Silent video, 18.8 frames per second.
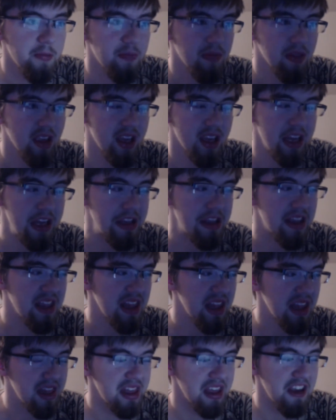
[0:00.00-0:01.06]
is
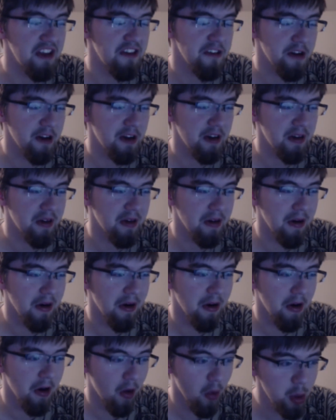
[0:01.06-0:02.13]
the
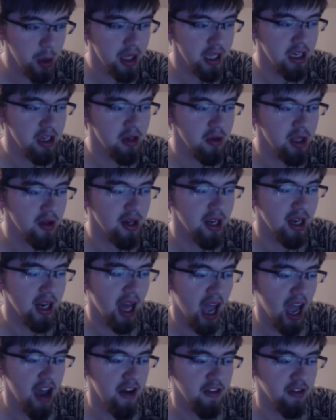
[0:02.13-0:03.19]
only new unit I
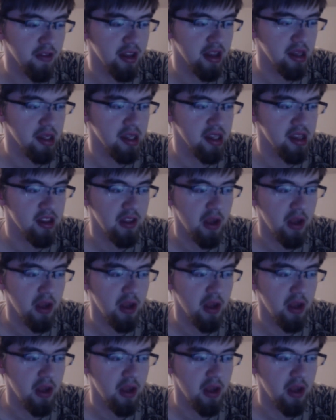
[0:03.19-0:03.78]
have on this list,